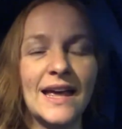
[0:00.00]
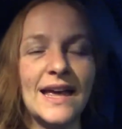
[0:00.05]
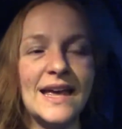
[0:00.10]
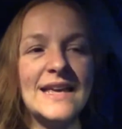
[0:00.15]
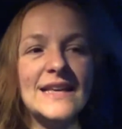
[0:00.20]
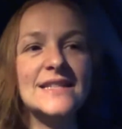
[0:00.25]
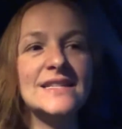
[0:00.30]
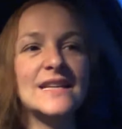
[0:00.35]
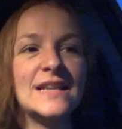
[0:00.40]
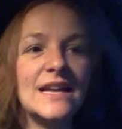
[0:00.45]

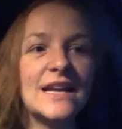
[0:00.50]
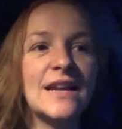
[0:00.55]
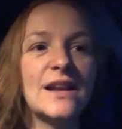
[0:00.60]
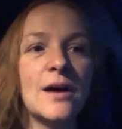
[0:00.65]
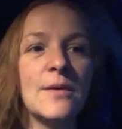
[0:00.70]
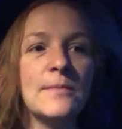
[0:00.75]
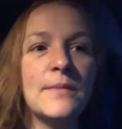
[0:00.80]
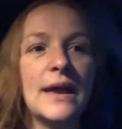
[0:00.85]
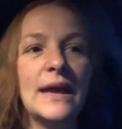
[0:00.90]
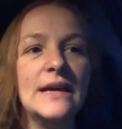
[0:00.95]
isn't it
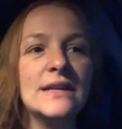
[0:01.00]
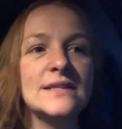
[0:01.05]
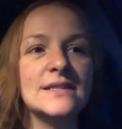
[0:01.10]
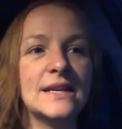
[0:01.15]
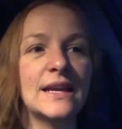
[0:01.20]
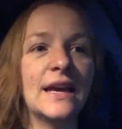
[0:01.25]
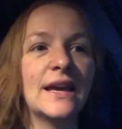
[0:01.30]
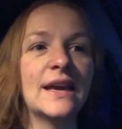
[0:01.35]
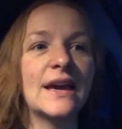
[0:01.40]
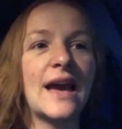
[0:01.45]

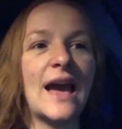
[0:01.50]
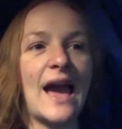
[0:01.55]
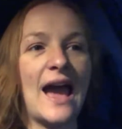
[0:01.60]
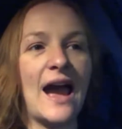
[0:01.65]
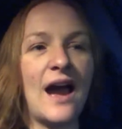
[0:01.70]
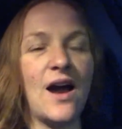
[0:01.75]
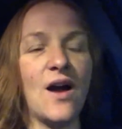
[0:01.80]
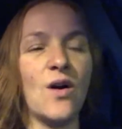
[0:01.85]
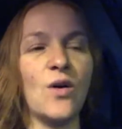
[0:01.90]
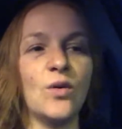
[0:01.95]
amazing
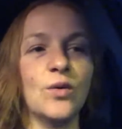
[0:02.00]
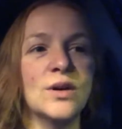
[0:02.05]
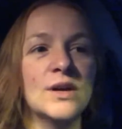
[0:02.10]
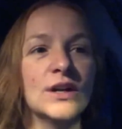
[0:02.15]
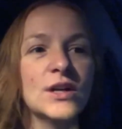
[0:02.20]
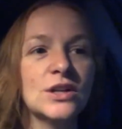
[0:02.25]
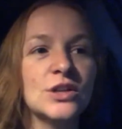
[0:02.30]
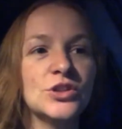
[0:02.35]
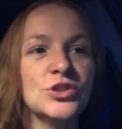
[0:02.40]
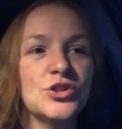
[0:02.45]
how
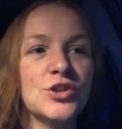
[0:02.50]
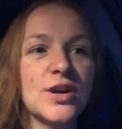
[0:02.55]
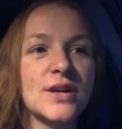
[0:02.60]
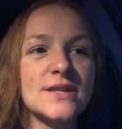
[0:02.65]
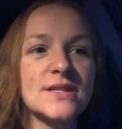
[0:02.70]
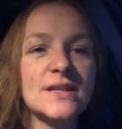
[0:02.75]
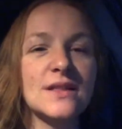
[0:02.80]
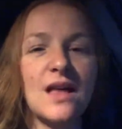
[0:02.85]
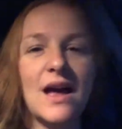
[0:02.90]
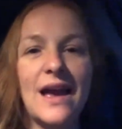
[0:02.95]

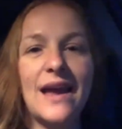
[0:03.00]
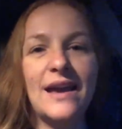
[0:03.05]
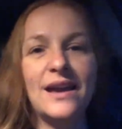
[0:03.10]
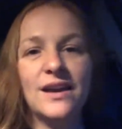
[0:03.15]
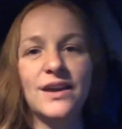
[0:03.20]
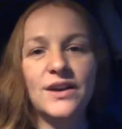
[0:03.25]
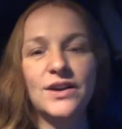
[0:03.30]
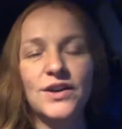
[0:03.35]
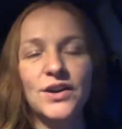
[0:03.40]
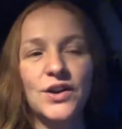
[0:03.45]
just like
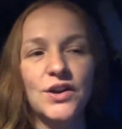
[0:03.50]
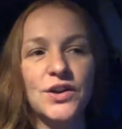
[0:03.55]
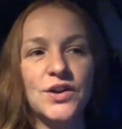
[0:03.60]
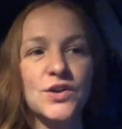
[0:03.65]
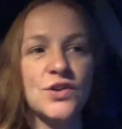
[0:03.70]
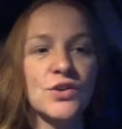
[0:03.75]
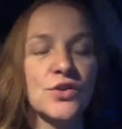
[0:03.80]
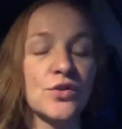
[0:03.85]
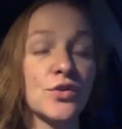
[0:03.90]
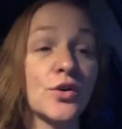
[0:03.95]

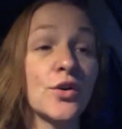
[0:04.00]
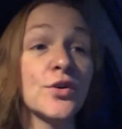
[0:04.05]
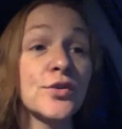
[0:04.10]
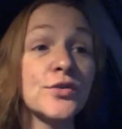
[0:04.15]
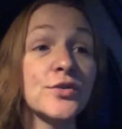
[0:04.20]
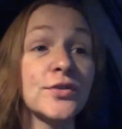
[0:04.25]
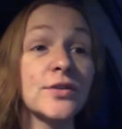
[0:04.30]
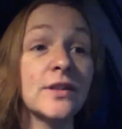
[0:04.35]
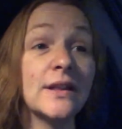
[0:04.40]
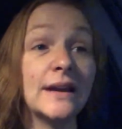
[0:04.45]
your
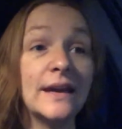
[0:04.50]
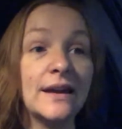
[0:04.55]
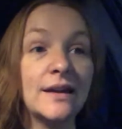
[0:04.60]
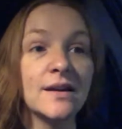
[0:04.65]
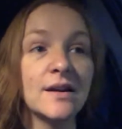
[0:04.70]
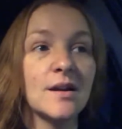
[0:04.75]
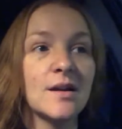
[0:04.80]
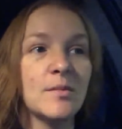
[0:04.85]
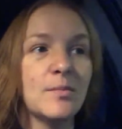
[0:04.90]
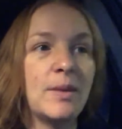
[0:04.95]
earthly
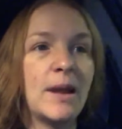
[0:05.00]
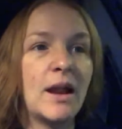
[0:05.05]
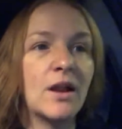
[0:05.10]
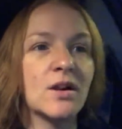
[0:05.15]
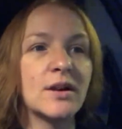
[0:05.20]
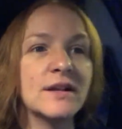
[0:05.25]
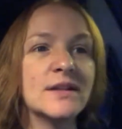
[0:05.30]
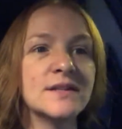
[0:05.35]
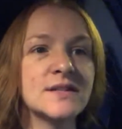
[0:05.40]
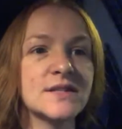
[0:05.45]

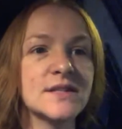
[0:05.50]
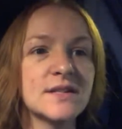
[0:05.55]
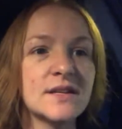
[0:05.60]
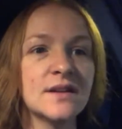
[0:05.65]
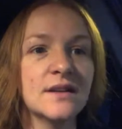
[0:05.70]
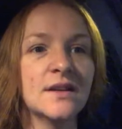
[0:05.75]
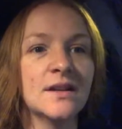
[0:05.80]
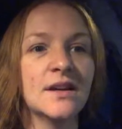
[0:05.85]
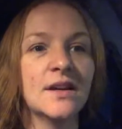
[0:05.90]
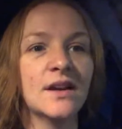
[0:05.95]
parents
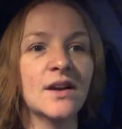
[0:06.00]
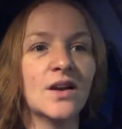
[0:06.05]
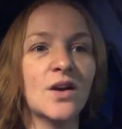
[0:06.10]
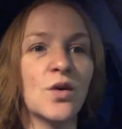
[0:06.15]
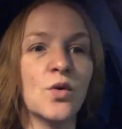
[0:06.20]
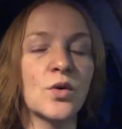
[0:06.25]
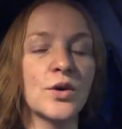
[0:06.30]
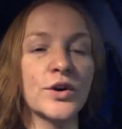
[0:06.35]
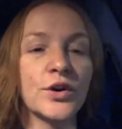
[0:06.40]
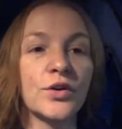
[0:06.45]

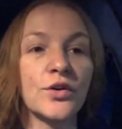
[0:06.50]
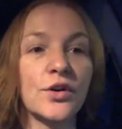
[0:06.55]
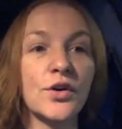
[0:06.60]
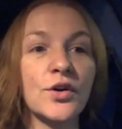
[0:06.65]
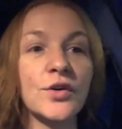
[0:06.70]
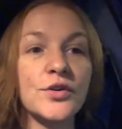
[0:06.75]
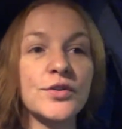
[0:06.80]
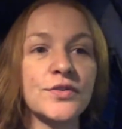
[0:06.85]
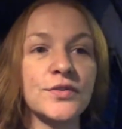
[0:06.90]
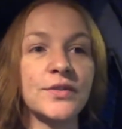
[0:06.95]
or your
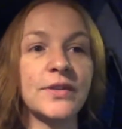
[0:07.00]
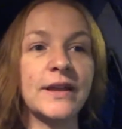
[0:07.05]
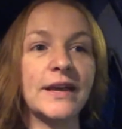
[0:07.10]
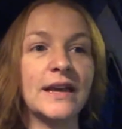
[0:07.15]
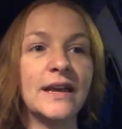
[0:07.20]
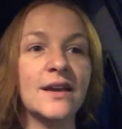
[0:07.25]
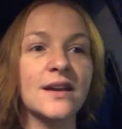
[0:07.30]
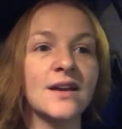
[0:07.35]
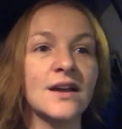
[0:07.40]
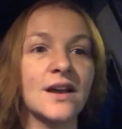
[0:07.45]

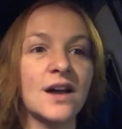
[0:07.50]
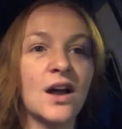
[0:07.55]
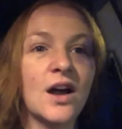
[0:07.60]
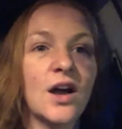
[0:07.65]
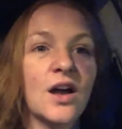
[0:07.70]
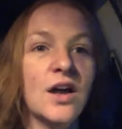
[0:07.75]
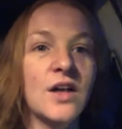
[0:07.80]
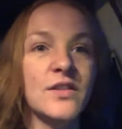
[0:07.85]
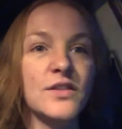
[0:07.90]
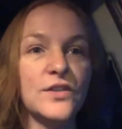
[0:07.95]
earthly,
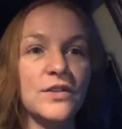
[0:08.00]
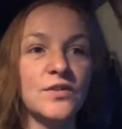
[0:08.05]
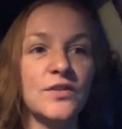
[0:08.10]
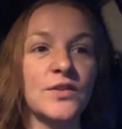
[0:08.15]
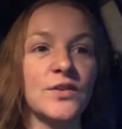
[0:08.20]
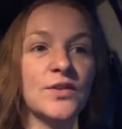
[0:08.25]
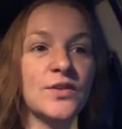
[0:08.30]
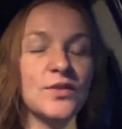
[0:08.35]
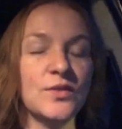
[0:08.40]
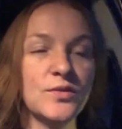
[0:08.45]

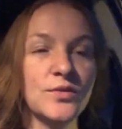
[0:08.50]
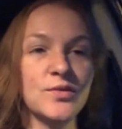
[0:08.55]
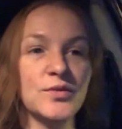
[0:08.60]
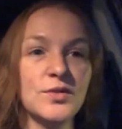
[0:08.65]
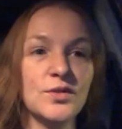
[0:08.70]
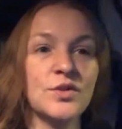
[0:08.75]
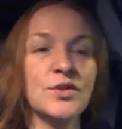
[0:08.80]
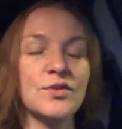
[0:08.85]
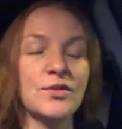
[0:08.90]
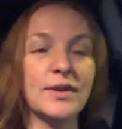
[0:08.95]

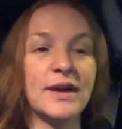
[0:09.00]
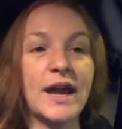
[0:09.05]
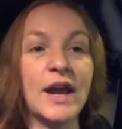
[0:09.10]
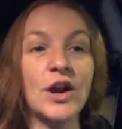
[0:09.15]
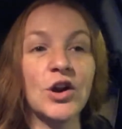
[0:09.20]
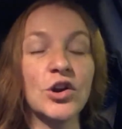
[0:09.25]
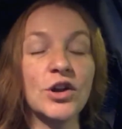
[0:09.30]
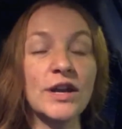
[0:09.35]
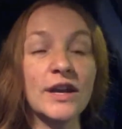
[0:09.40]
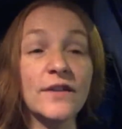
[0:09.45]
you know,
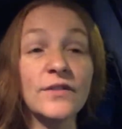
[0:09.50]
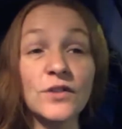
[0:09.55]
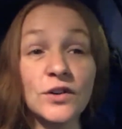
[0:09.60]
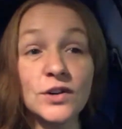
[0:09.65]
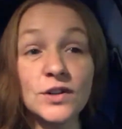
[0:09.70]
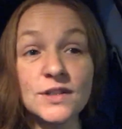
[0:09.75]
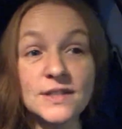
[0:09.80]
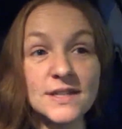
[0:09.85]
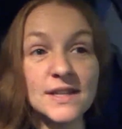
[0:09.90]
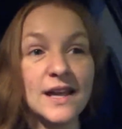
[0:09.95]

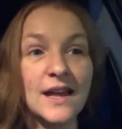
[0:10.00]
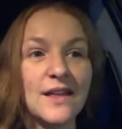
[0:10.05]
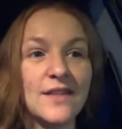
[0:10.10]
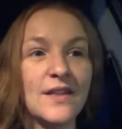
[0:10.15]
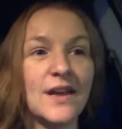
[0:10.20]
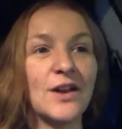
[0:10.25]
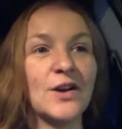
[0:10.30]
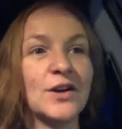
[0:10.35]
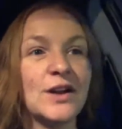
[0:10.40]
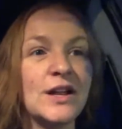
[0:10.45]
caregivers
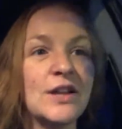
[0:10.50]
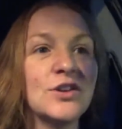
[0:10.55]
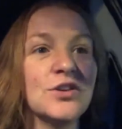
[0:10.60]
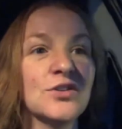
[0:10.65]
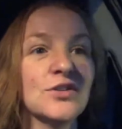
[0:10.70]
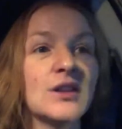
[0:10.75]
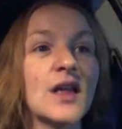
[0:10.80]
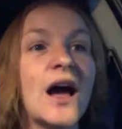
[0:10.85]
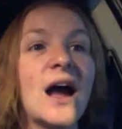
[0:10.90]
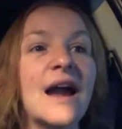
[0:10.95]
that are in
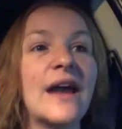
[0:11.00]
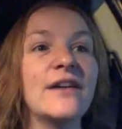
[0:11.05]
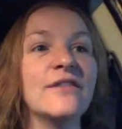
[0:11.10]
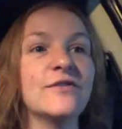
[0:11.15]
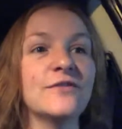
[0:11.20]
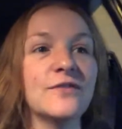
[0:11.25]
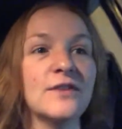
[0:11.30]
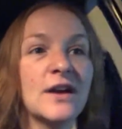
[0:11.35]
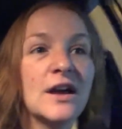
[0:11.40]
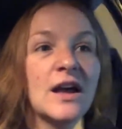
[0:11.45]
your
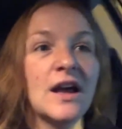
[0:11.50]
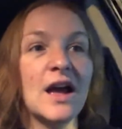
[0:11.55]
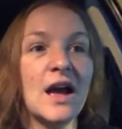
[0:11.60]
life